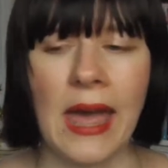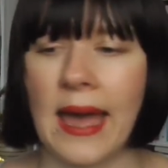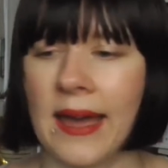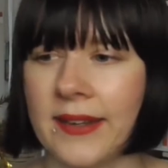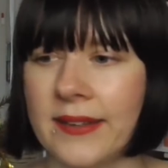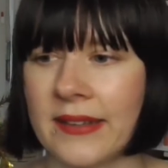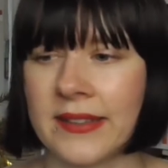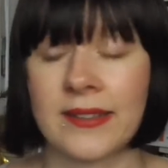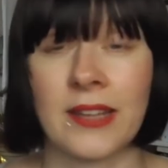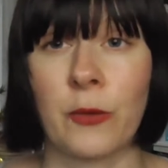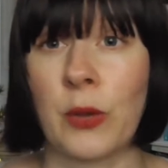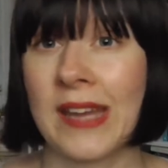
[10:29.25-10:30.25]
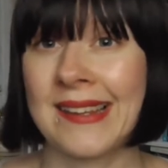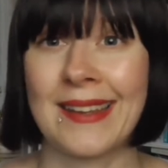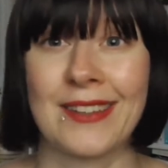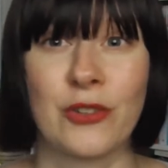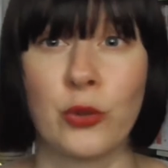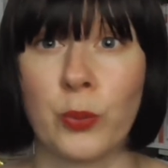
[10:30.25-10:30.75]
And as I said, we had
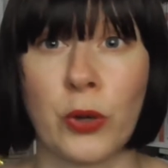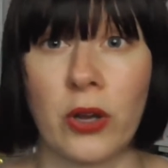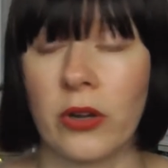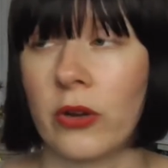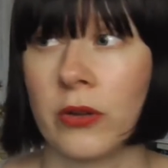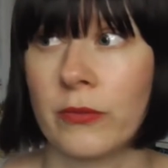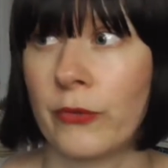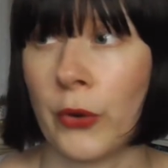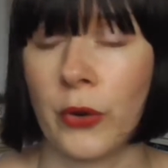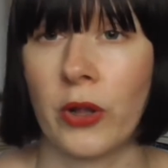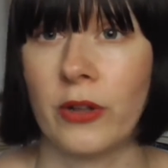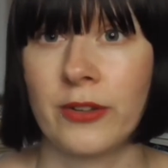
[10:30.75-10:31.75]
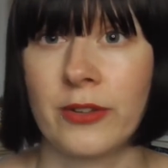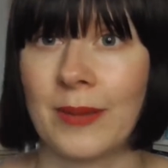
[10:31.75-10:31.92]
like super long phone calls.